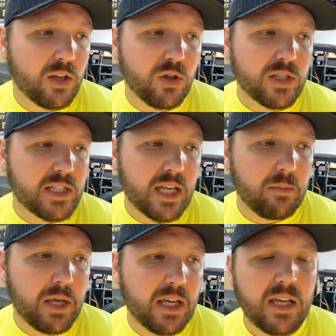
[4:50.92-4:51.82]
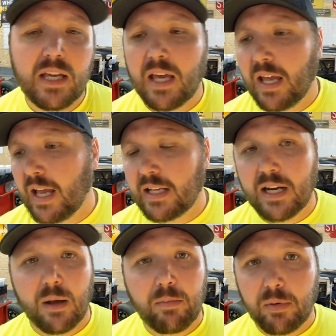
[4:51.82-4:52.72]
couldn't see me. He
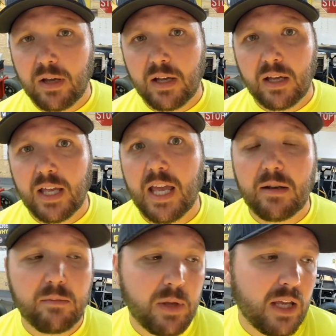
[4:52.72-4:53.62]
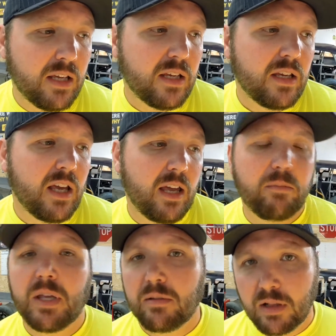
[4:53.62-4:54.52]
ended up hit me
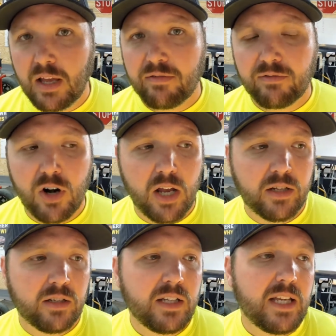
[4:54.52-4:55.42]
in the left front,